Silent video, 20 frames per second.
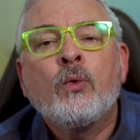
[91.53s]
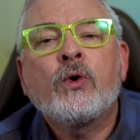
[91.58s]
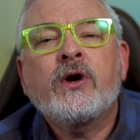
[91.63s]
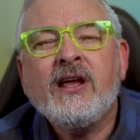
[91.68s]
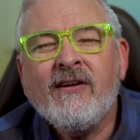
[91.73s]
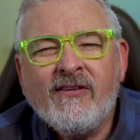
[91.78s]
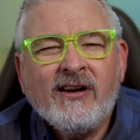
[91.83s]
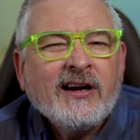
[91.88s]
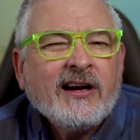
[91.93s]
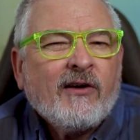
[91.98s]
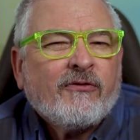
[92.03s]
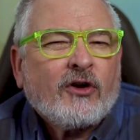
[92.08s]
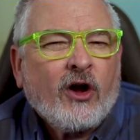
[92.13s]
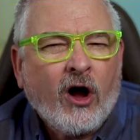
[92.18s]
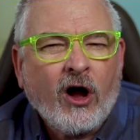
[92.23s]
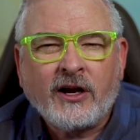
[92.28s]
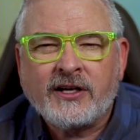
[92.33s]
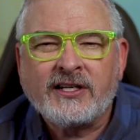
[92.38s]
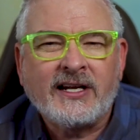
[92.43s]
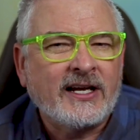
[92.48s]
we're given enough
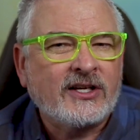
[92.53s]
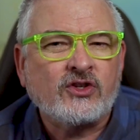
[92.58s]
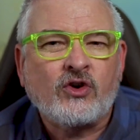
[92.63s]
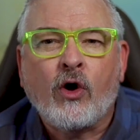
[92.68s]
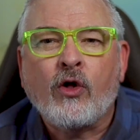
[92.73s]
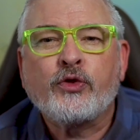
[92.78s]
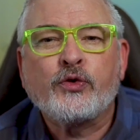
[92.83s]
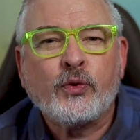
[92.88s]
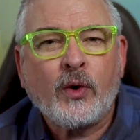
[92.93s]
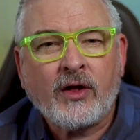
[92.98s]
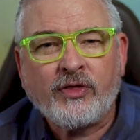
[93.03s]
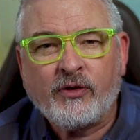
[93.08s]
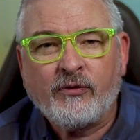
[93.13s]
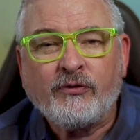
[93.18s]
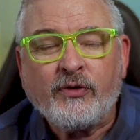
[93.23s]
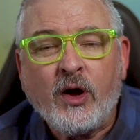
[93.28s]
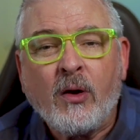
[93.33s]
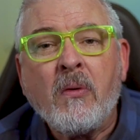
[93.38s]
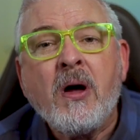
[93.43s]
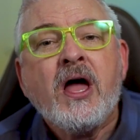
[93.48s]
context all throughout the
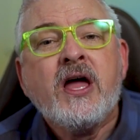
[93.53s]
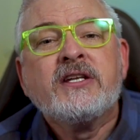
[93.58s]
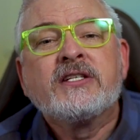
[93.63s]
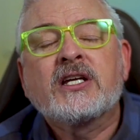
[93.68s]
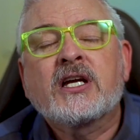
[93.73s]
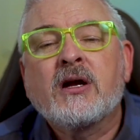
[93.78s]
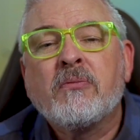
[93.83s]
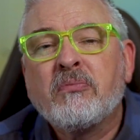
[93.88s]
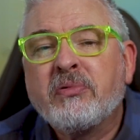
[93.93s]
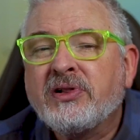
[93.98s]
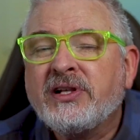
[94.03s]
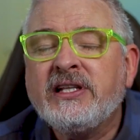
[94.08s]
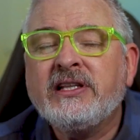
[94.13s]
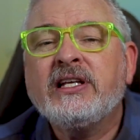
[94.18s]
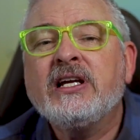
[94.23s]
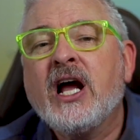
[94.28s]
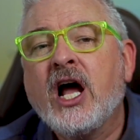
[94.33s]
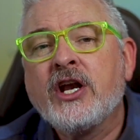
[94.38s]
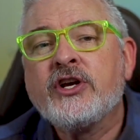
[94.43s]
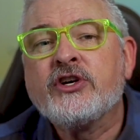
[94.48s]
film to
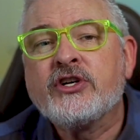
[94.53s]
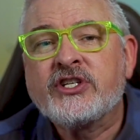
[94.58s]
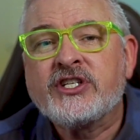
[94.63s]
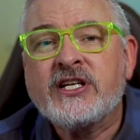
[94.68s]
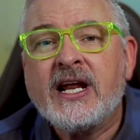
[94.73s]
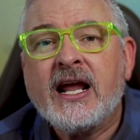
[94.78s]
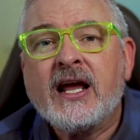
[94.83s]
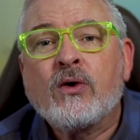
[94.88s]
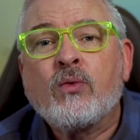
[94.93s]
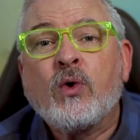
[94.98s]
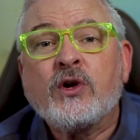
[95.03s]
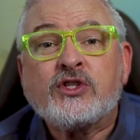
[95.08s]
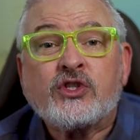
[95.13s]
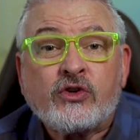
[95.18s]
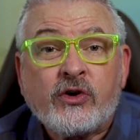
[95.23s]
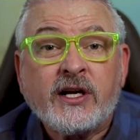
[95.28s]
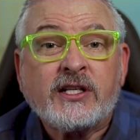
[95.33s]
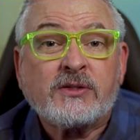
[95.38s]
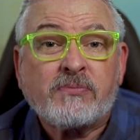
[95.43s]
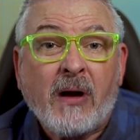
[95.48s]
completely understand what's
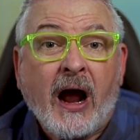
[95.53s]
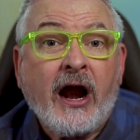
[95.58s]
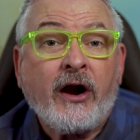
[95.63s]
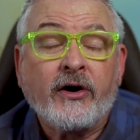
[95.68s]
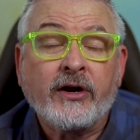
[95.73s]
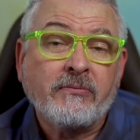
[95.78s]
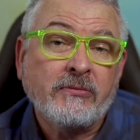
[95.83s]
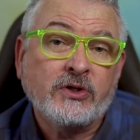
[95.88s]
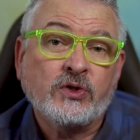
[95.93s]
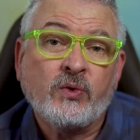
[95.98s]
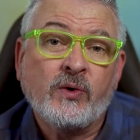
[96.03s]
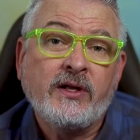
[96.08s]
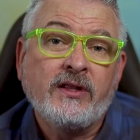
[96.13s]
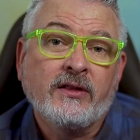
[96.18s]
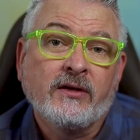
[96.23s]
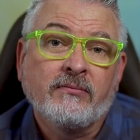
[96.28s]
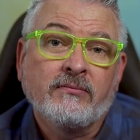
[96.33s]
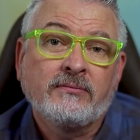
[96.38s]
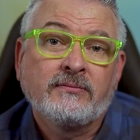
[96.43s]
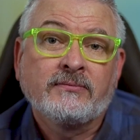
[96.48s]
transpiring
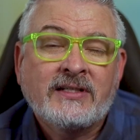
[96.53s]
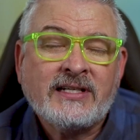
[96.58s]
between them.